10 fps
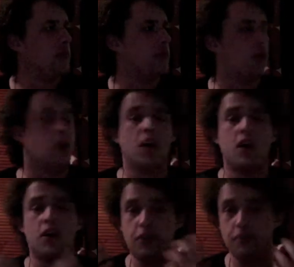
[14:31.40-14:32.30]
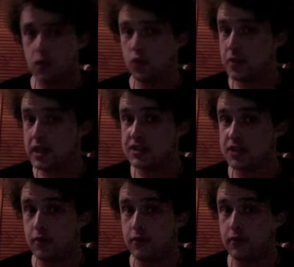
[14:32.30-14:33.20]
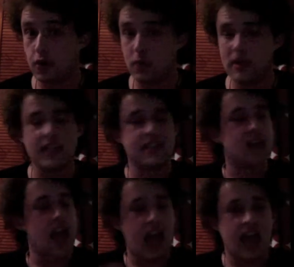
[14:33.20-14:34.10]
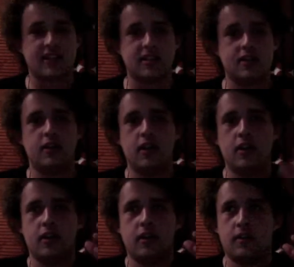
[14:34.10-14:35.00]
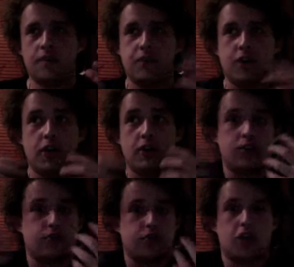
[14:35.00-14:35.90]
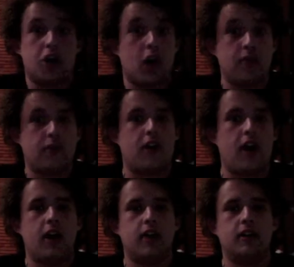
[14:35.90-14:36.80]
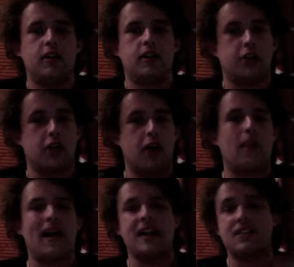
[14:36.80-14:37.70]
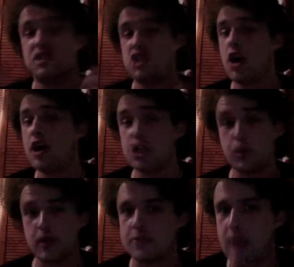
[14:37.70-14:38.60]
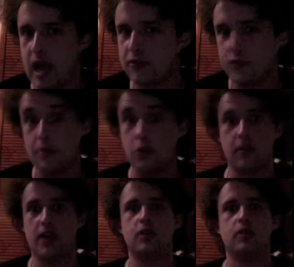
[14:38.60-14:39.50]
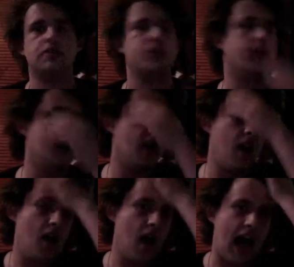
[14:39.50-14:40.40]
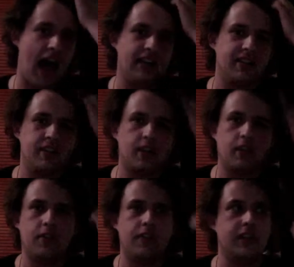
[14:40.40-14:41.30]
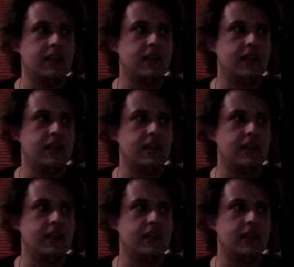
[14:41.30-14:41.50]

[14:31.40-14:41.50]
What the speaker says: for. The movement is so fluid, it's excellent. The gunfire and the gunplay is as tight as you expect from the people that made Call of Duty. And the